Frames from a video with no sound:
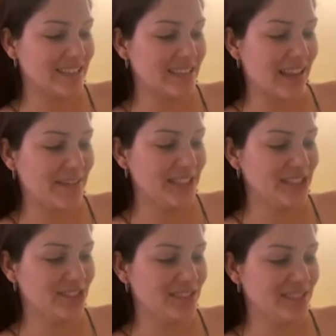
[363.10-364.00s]

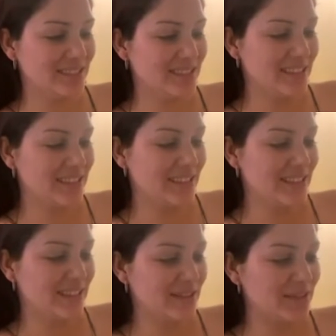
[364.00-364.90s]
Scavenge?
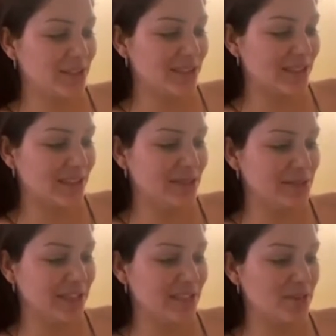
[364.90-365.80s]
First
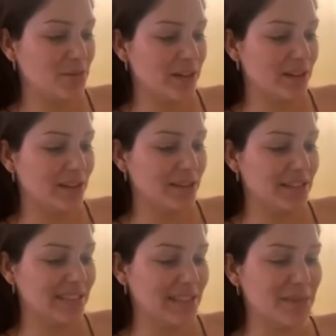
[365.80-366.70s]
clue, it's where
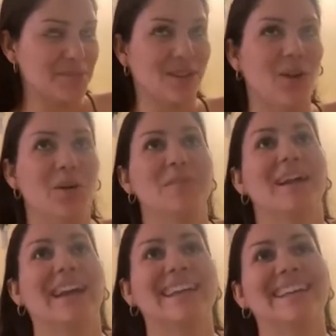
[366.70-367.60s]
Chloe sleeps. Oh
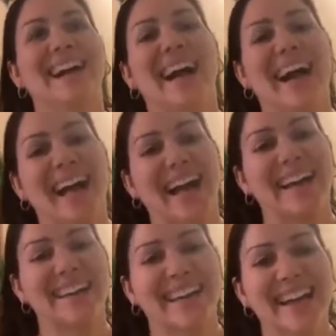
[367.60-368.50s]
my
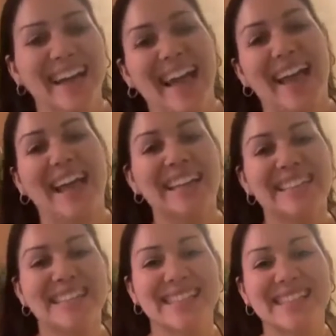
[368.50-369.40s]
God.
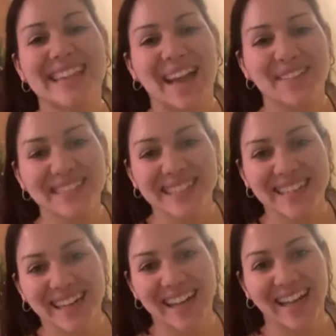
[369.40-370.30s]
Is this a scavenger
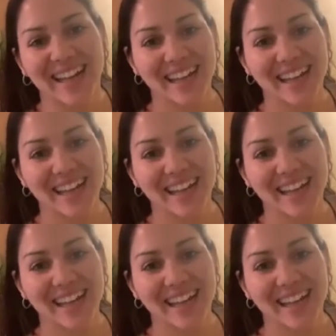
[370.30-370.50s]
hut?